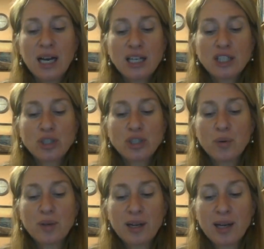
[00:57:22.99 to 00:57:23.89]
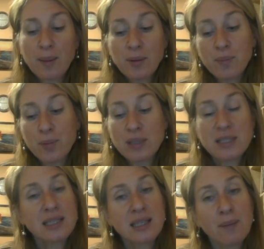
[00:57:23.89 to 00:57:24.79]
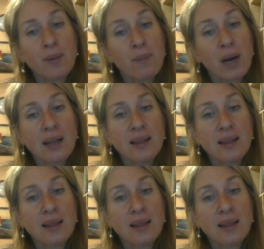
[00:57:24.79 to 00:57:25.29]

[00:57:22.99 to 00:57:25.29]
So, a couple of points to keep in mind.